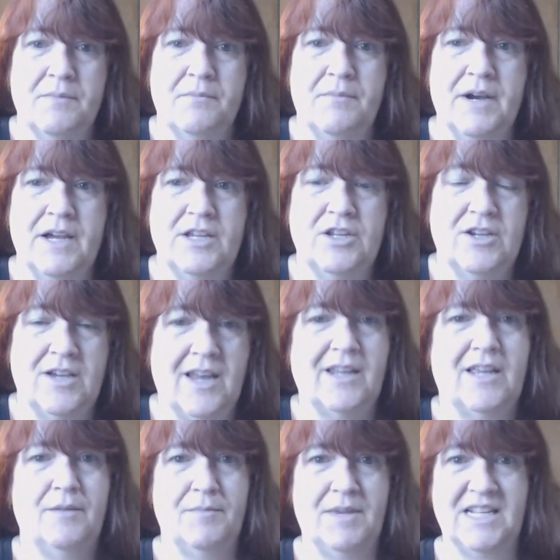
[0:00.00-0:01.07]
But you got to
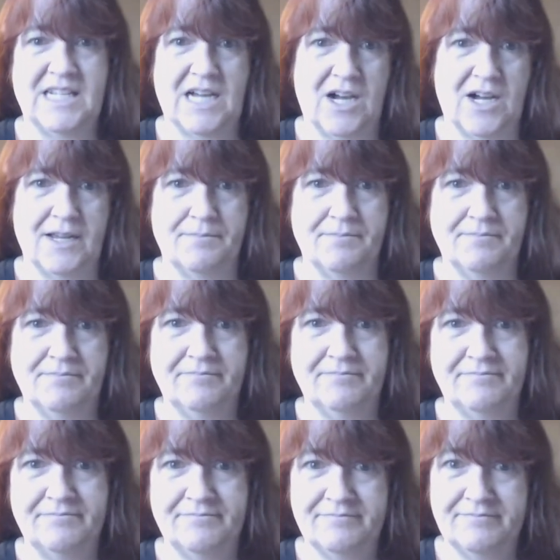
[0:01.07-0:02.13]
give me time.
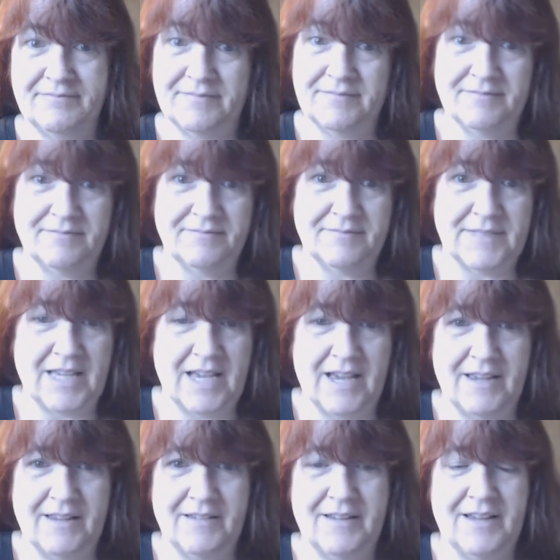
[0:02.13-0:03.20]

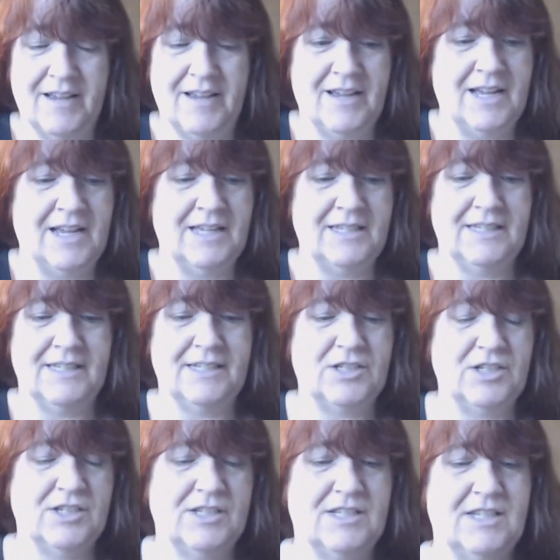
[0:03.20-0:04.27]
Okay? Uh, it
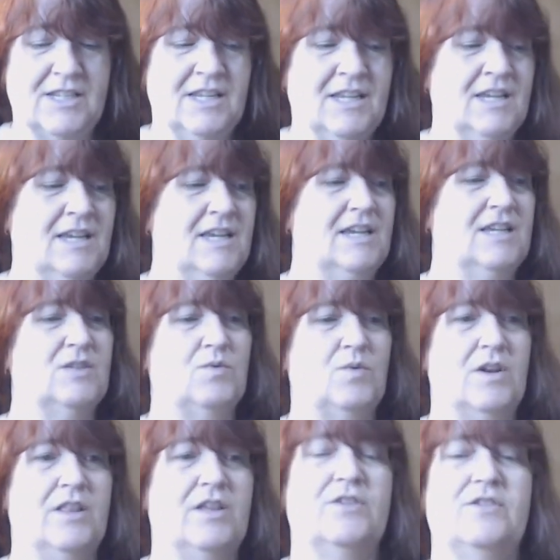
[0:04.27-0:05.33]
just, it's
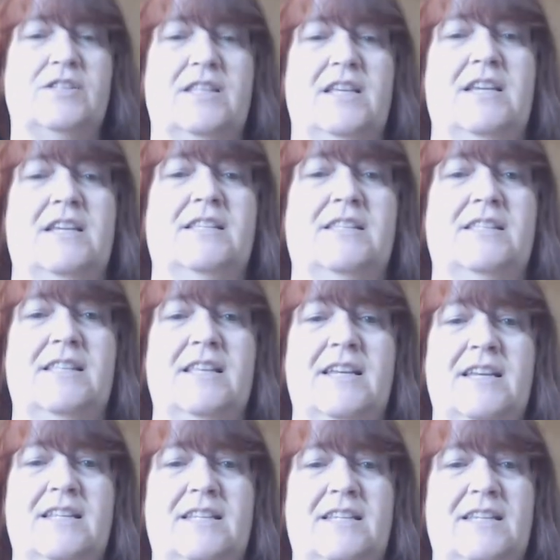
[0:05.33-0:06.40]
one of those things
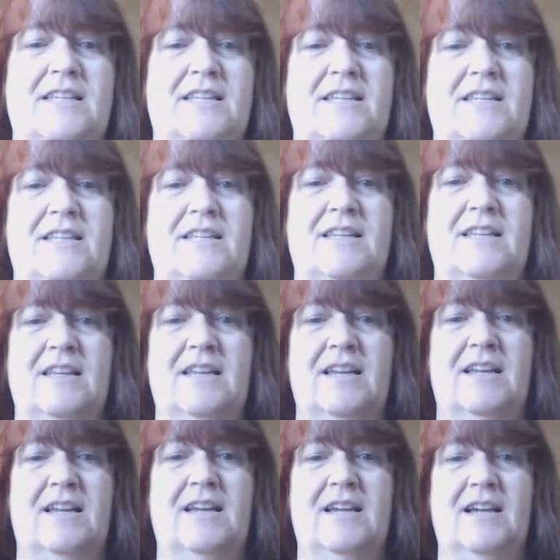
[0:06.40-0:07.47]
that
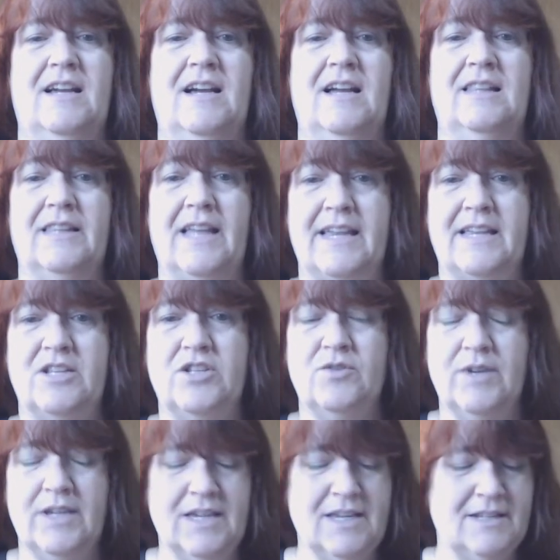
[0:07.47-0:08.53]
I like
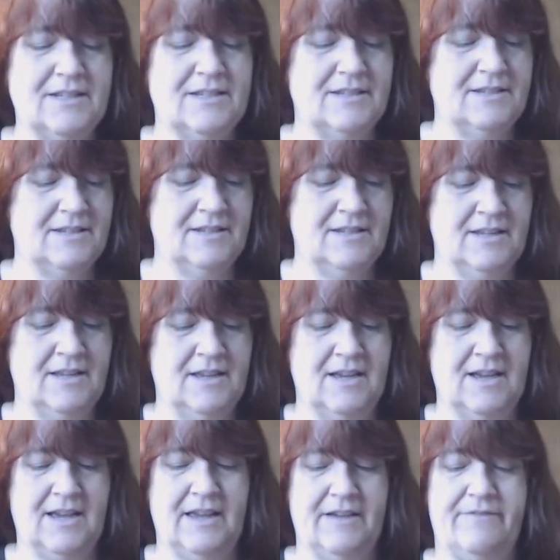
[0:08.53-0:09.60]
doing it.
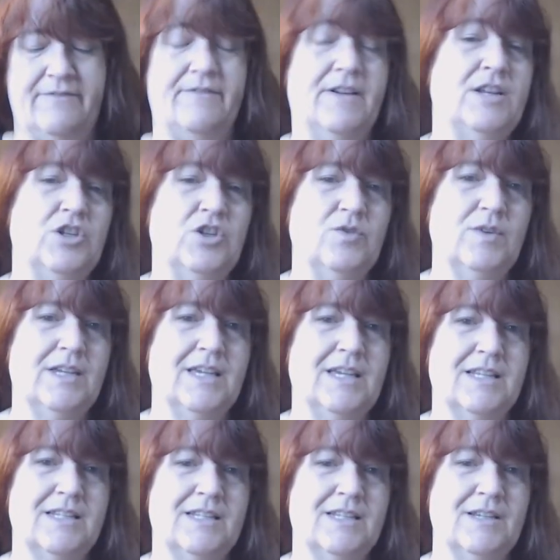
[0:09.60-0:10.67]
I have fun doing it.